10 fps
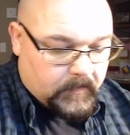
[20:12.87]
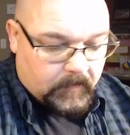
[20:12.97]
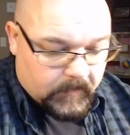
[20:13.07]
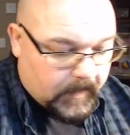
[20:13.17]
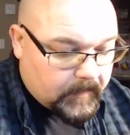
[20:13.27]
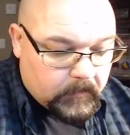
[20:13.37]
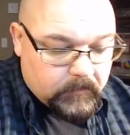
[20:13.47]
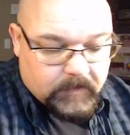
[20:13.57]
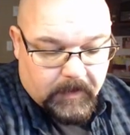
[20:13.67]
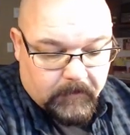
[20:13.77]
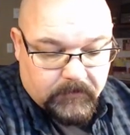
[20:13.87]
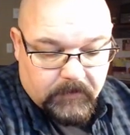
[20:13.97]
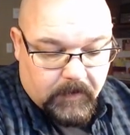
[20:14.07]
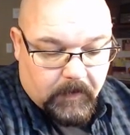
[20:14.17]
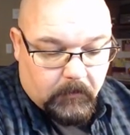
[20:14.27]
That goes out
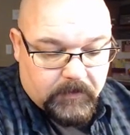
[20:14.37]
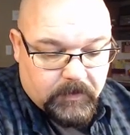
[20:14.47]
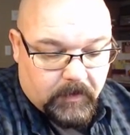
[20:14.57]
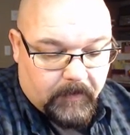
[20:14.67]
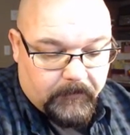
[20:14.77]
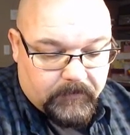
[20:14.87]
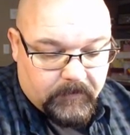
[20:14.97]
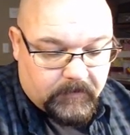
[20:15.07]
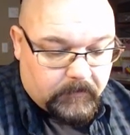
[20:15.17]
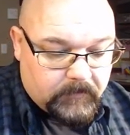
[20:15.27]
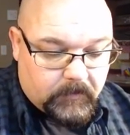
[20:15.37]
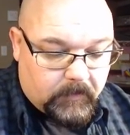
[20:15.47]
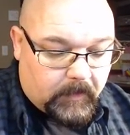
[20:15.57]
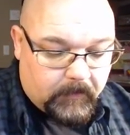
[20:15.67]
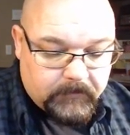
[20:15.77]
saying, I want you to arm the system, so
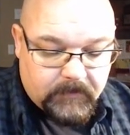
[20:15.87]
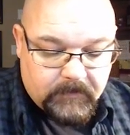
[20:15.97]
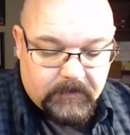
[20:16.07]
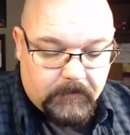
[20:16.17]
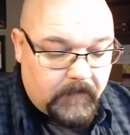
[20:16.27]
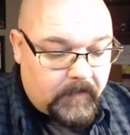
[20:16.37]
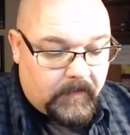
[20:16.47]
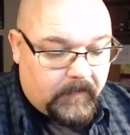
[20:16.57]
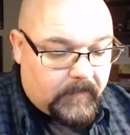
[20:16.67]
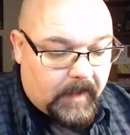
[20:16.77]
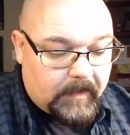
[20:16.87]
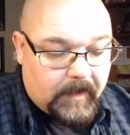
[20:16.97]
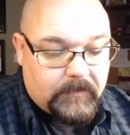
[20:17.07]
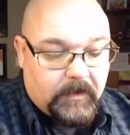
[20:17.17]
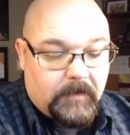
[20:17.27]
it arms the system. That
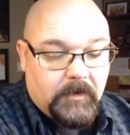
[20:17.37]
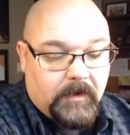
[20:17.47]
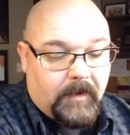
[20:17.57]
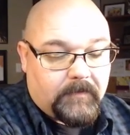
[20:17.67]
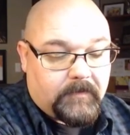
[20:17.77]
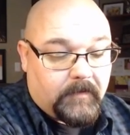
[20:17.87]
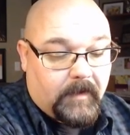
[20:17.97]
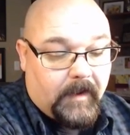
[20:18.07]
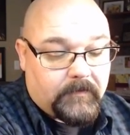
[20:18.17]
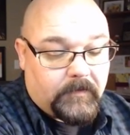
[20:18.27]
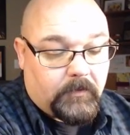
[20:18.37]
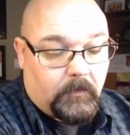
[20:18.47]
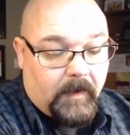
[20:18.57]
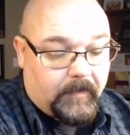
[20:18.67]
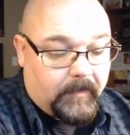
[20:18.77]
actually communicates
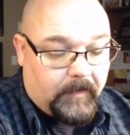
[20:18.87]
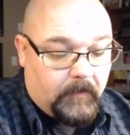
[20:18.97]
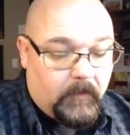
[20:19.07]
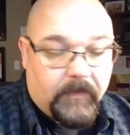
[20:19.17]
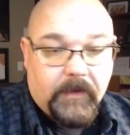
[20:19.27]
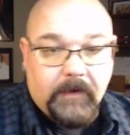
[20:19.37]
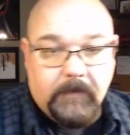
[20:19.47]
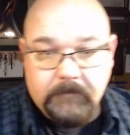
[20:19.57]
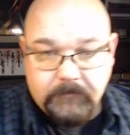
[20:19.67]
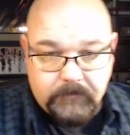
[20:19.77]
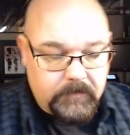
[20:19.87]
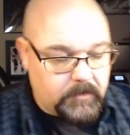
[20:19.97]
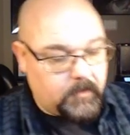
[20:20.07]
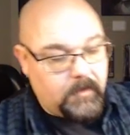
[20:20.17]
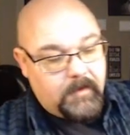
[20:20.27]
directly with the hub.
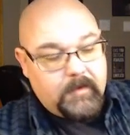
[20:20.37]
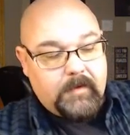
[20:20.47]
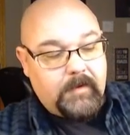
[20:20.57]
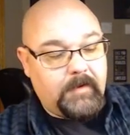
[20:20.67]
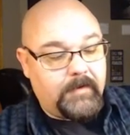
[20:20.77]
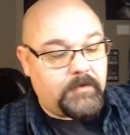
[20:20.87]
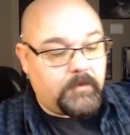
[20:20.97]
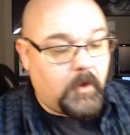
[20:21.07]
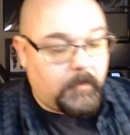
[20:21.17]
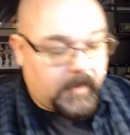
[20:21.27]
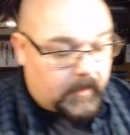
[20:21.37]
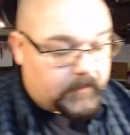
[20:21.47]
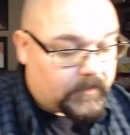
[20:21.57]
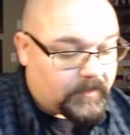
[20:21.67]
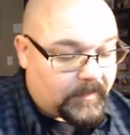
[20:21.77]
So it lets you know, but it
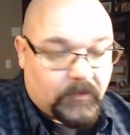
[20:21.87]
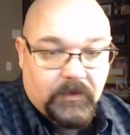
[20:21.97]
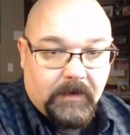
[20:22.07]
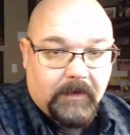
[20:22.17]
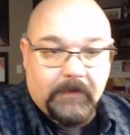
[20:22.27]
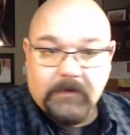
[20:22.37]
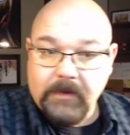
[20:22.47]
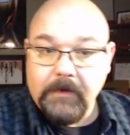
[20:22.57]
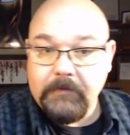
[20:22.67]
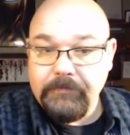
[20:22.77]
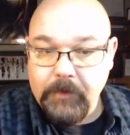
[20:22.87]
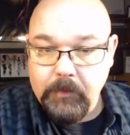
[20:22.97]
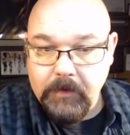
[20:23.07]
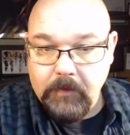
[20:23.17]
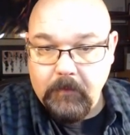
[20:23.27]
also sends a signal out to let your
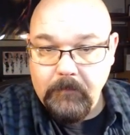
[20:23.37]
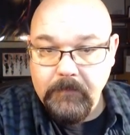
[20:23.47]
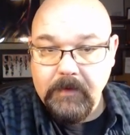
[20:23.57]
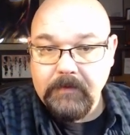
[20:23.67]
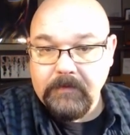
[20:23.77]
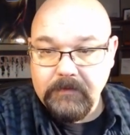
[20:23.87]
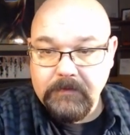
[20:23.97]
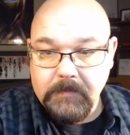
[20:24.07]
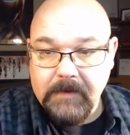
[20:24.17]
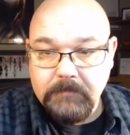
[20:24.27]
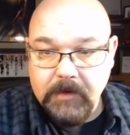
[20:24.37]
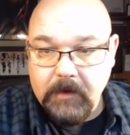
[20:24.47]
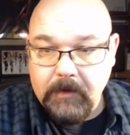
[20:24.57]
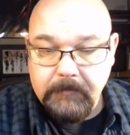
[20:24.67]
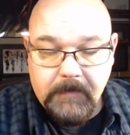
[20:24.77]
phone know that the system has been
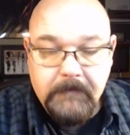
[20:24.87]
armed.